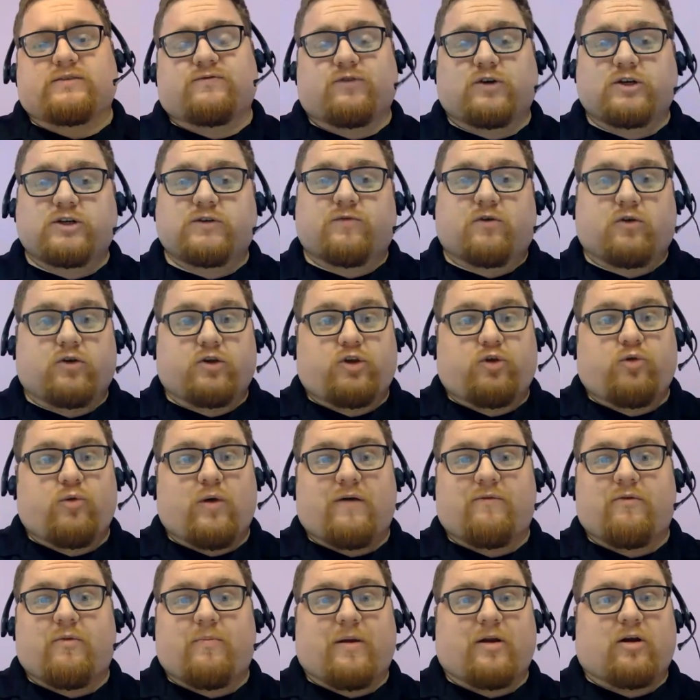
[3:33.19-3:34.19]
First of all, you
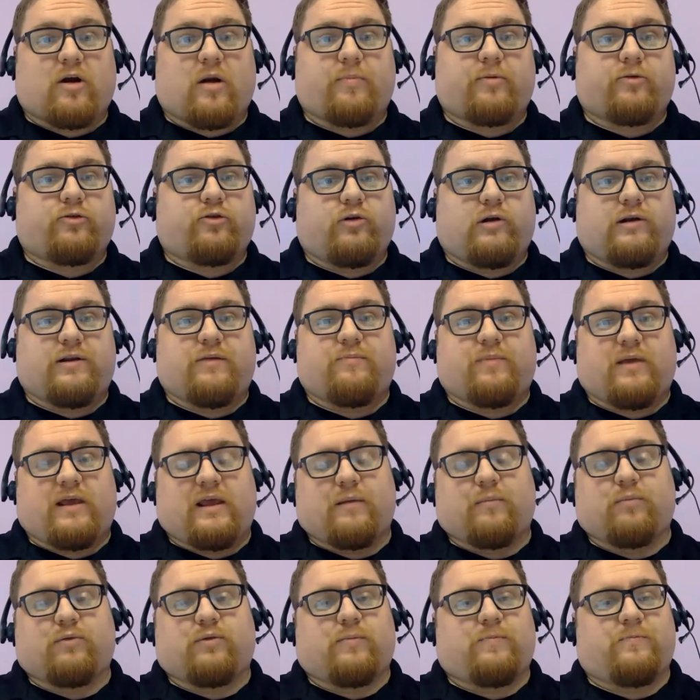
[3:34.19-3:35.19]
have a better opportunity of being
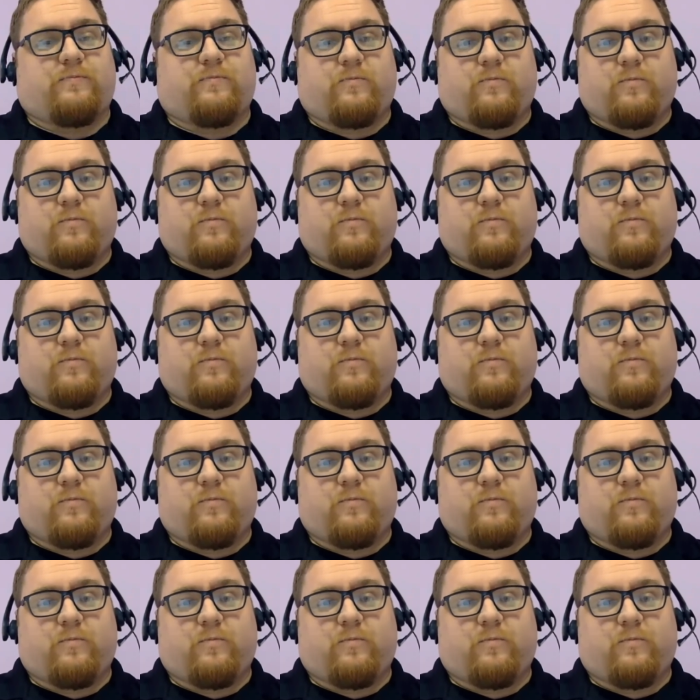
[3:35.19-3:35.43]
able to,